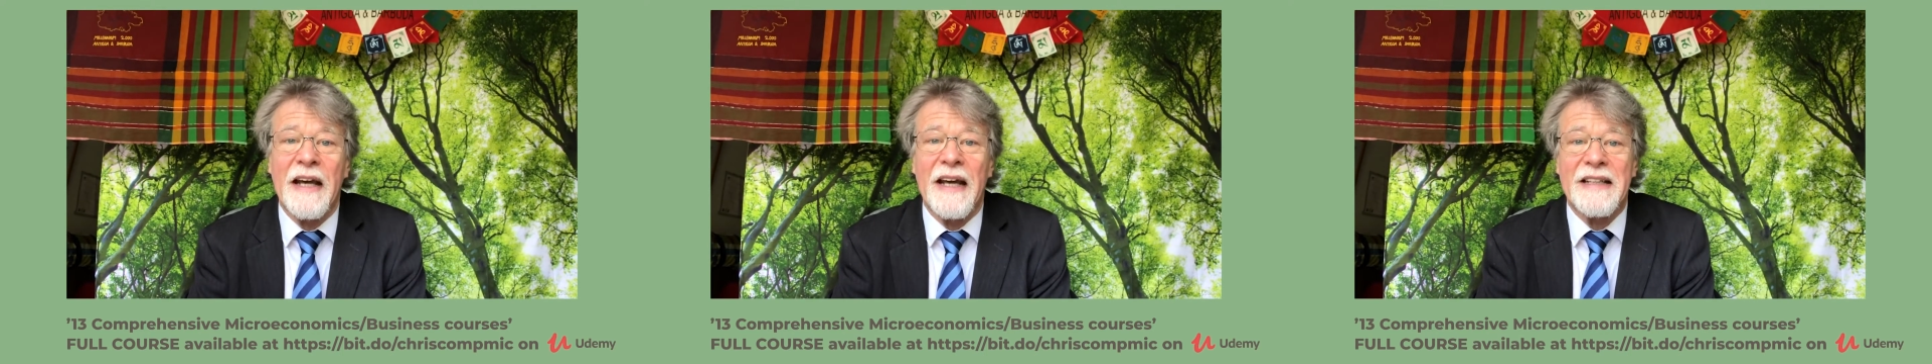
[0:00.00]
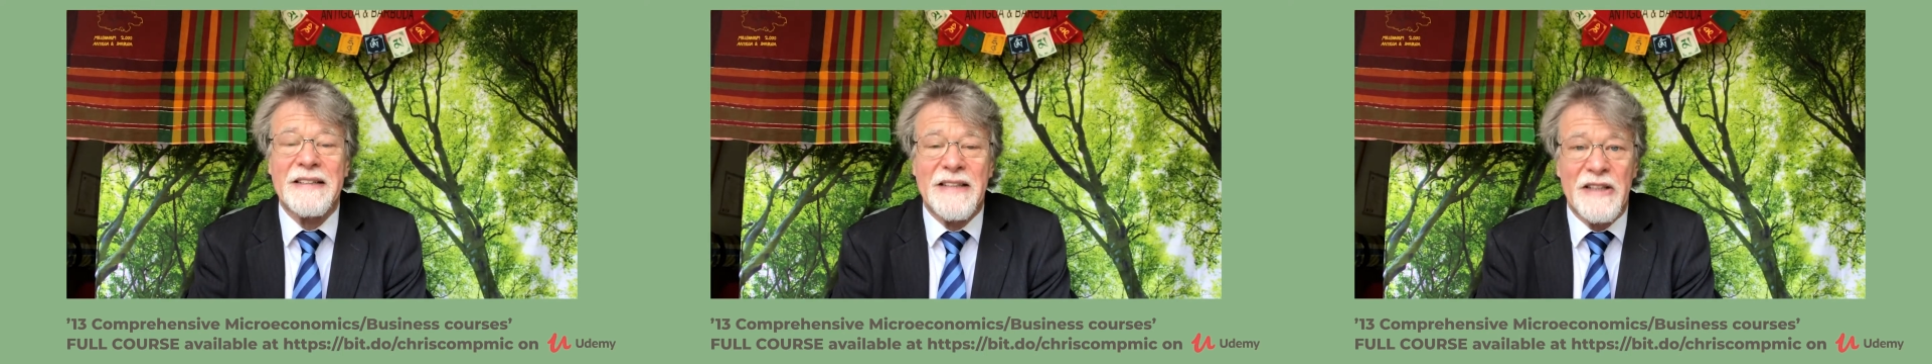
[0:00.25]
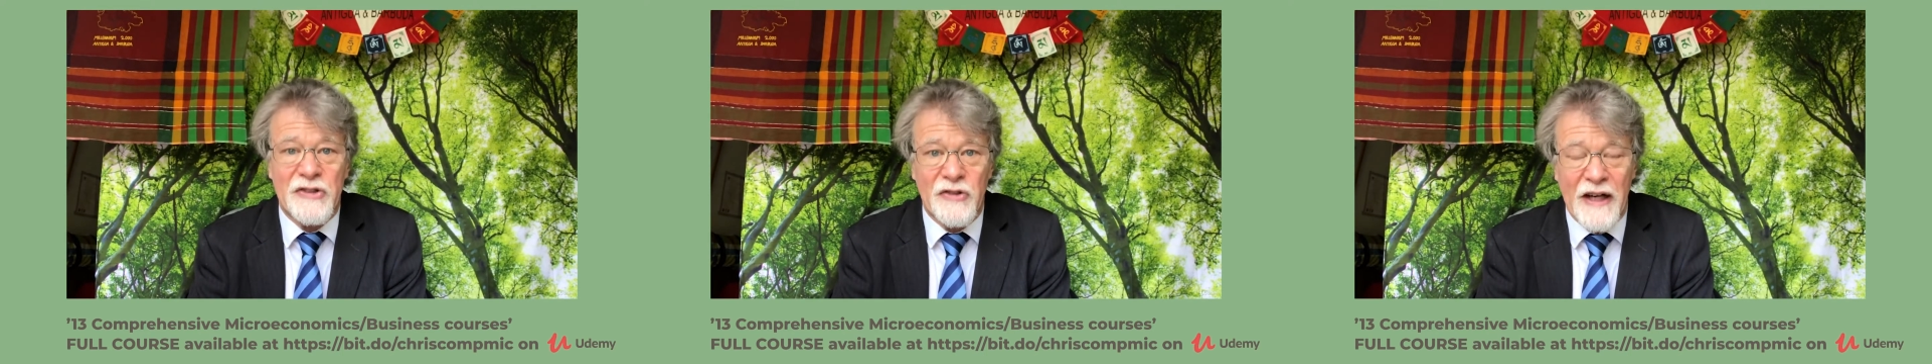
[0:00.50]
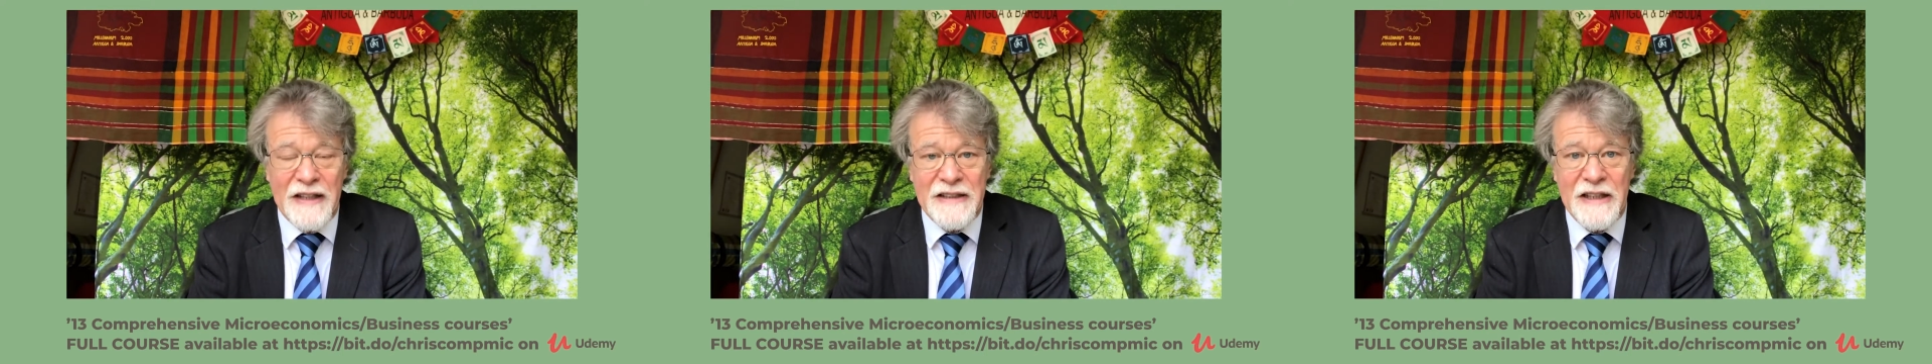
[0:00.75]
It's
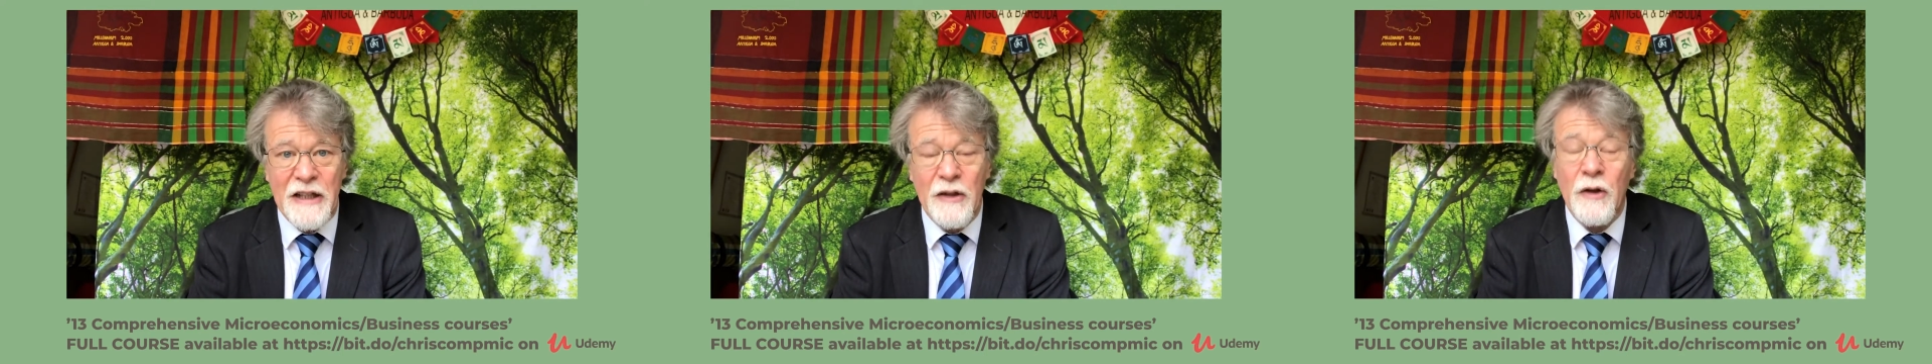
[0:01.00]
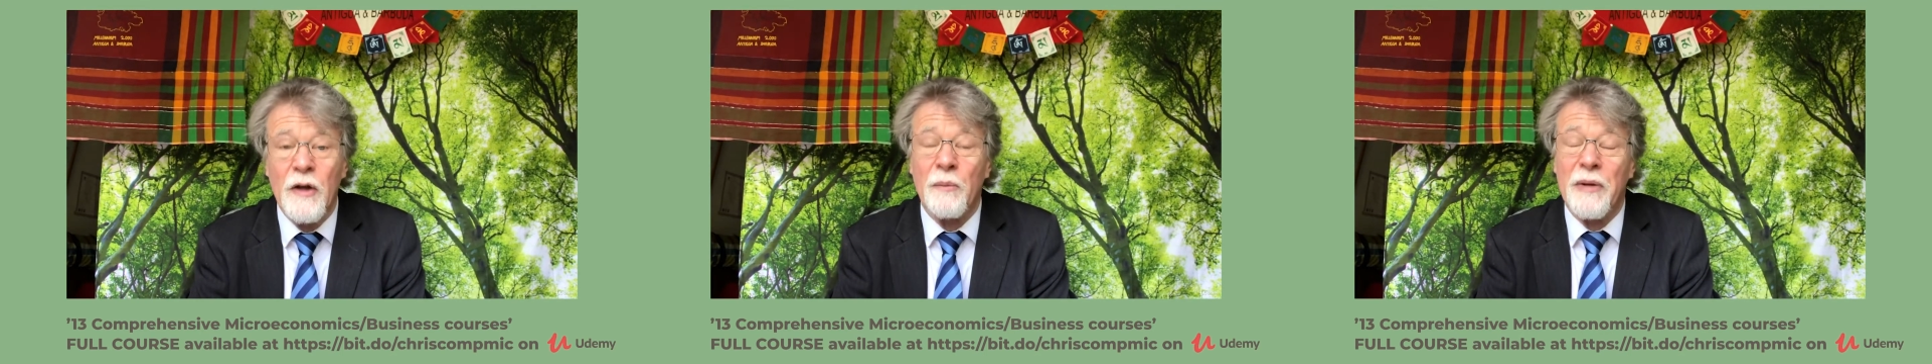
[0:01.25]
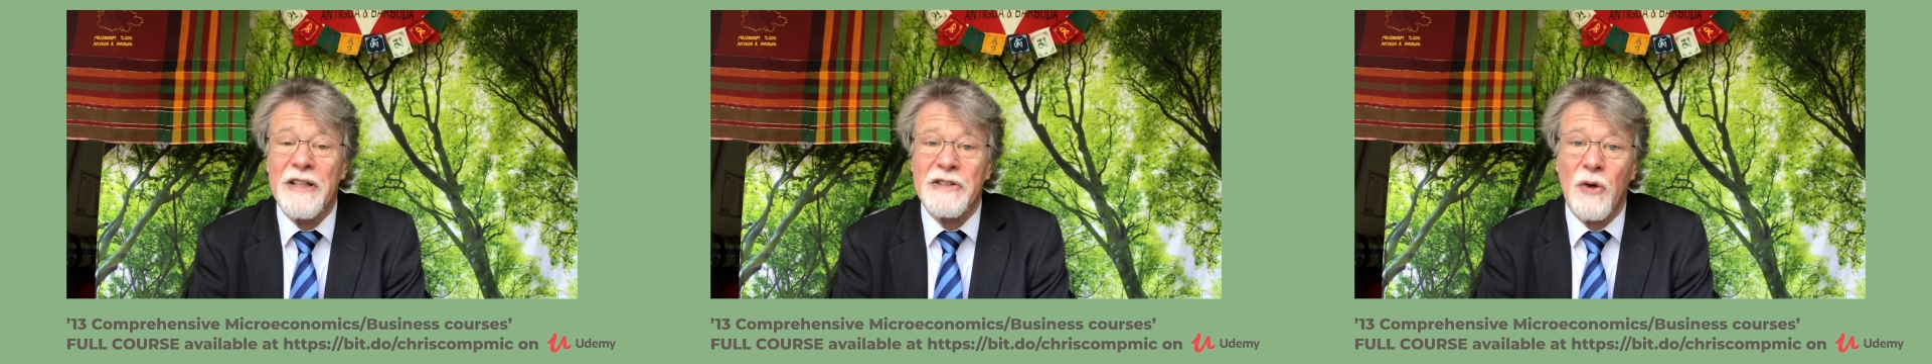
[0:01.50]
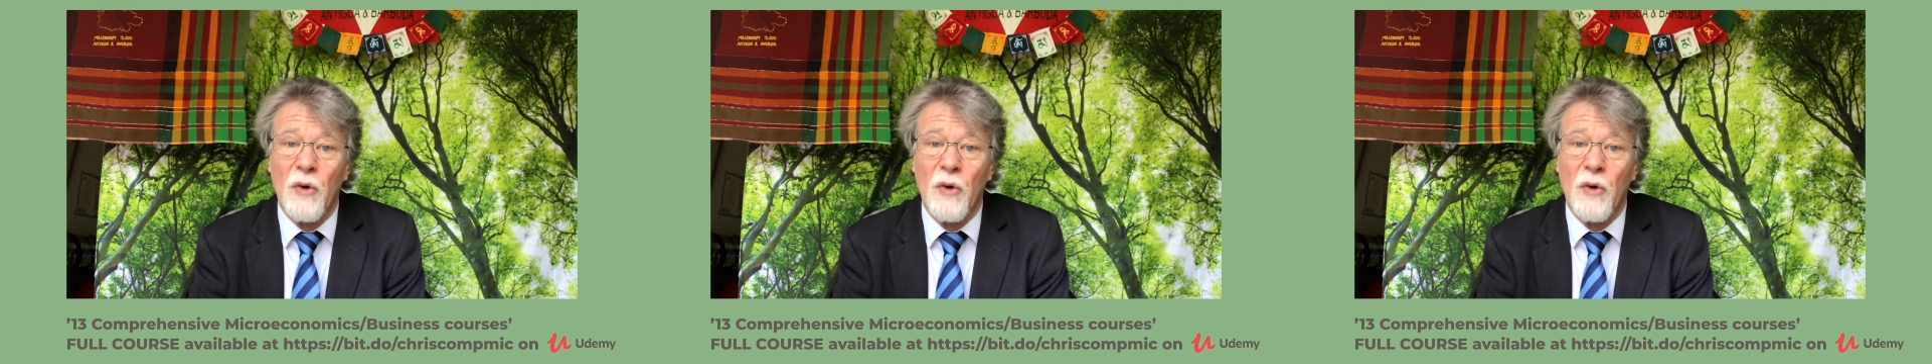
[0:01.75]
distracting you, but it's